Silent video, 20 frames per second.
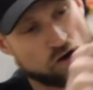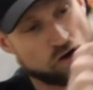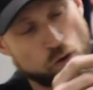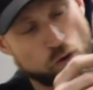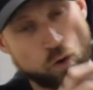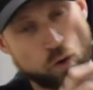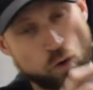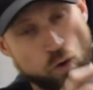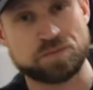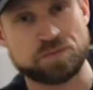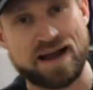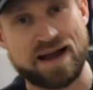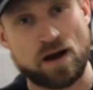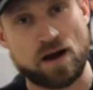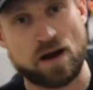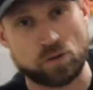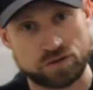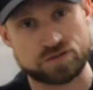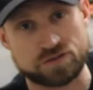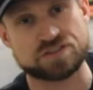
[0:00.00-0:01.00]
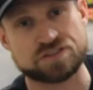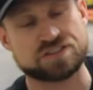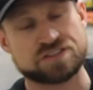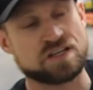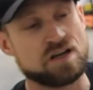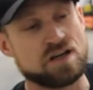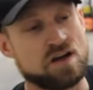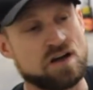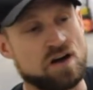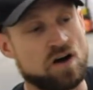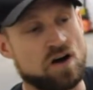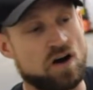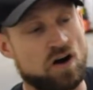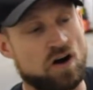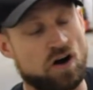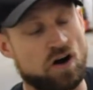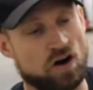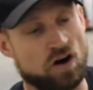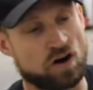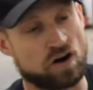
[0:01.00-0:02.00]
the horsepowers
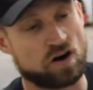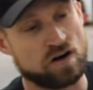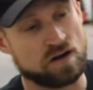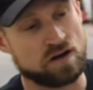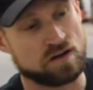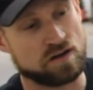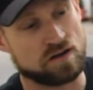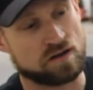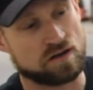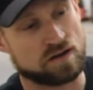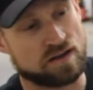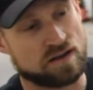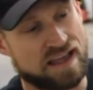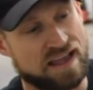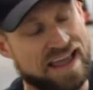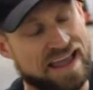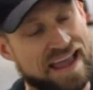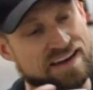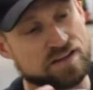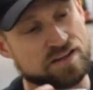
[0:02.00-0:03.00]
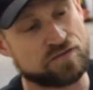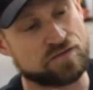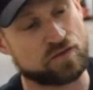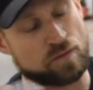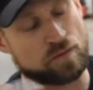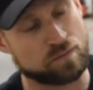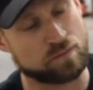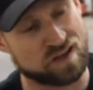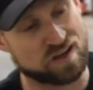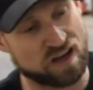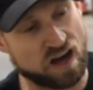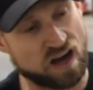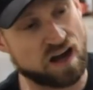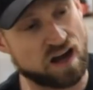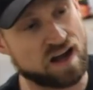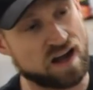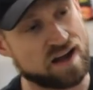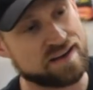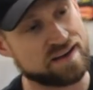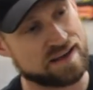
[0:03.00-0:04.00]
are handed from
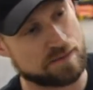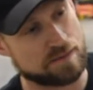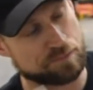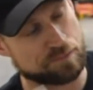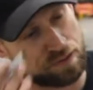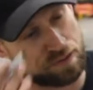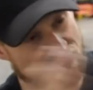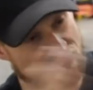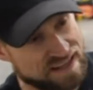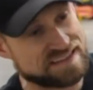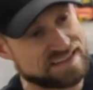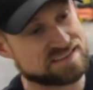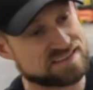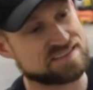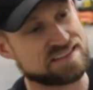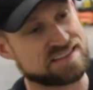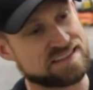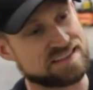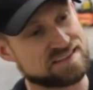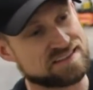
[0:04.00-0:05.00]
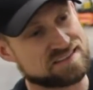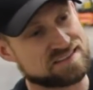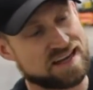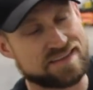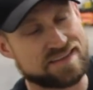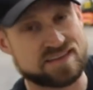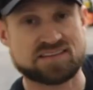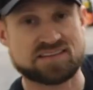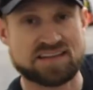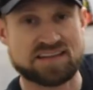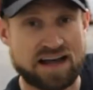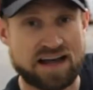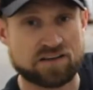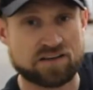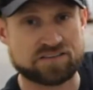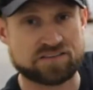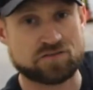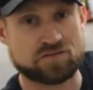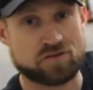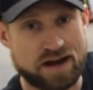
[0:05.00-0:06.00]
God and placed inside this
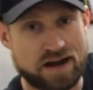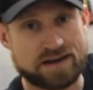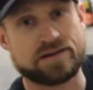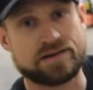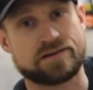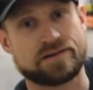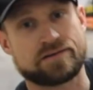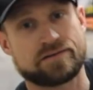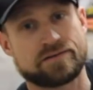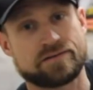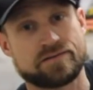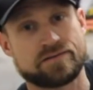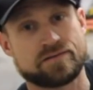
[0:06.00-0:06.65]
housing right here.